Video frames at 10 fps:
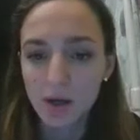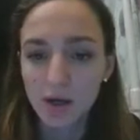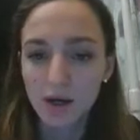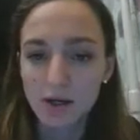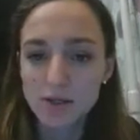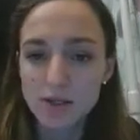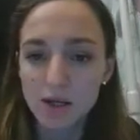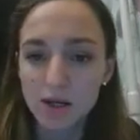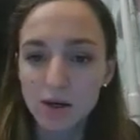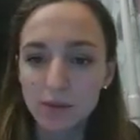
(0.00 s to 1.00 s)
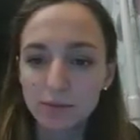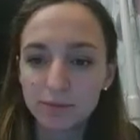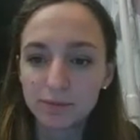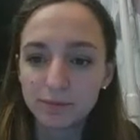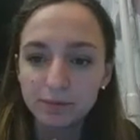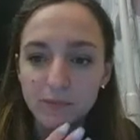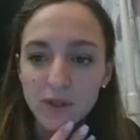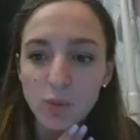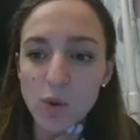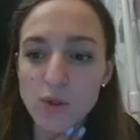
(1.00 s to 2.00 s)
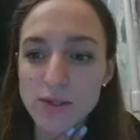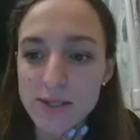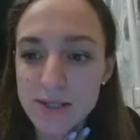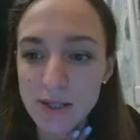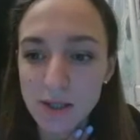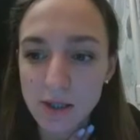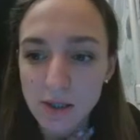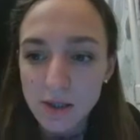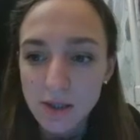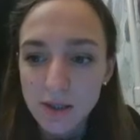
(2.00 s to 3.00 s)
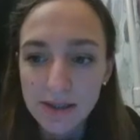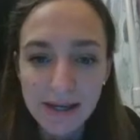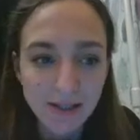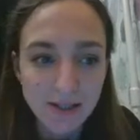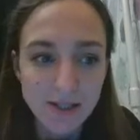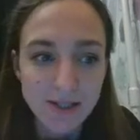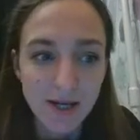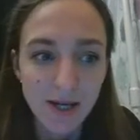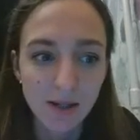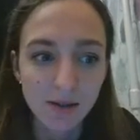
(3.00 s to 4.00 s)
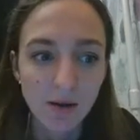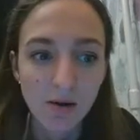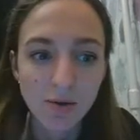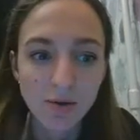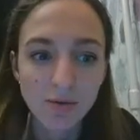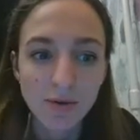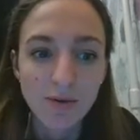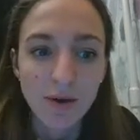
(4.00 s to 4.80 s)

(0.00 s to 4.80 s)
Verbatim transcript: and um, mm, he was uh, elected an honorary